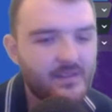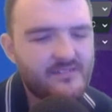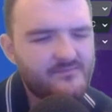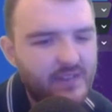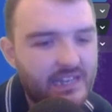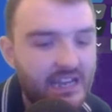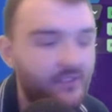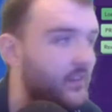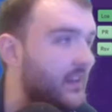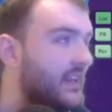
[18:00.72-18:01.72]
We
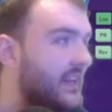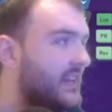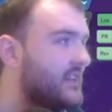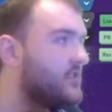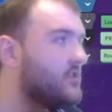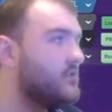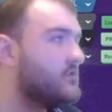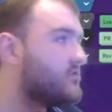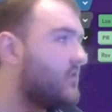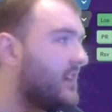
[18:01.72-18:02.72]
definitely need new
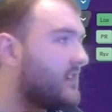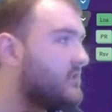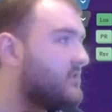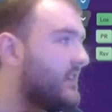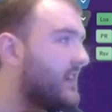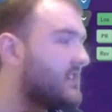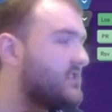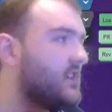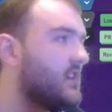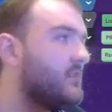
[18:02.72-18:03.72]
strikers for
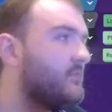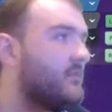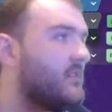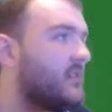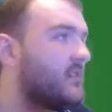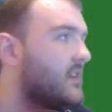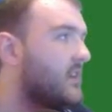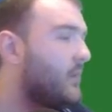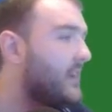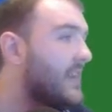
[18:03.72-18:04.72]
next year.
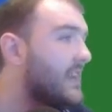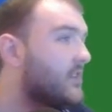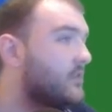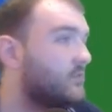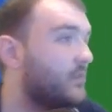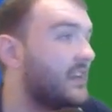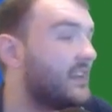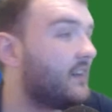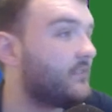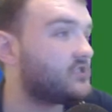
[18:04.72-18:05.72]
We need
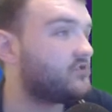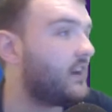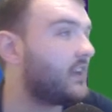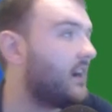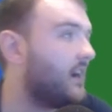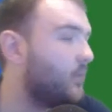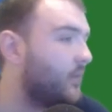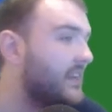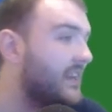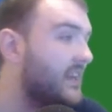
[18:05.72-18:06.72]
another striker.
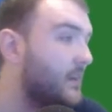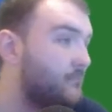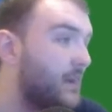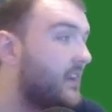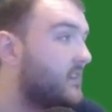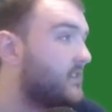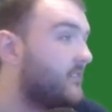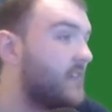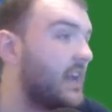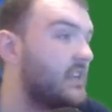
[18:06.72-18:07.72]
We need a better
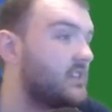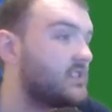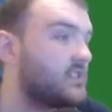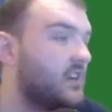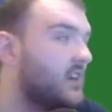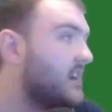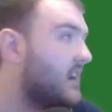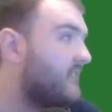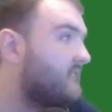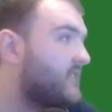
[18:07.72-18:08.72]
defence,
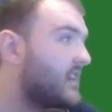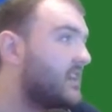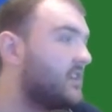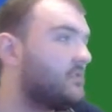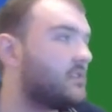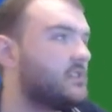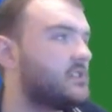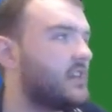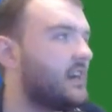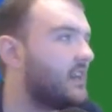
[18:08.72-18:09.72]
I think you can
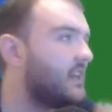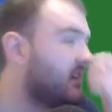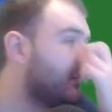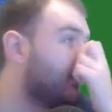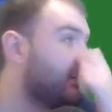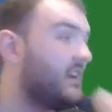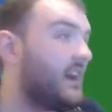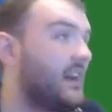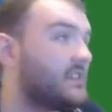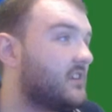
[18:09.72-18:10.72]
say.
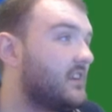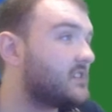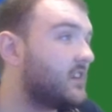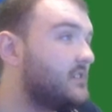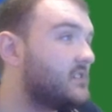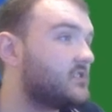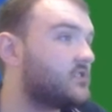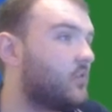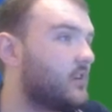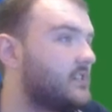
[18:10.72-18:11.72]
And so let's go into the
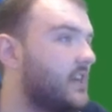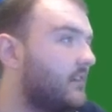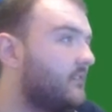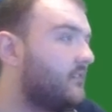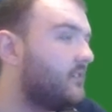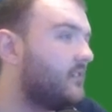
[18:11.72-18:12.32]
squad depth.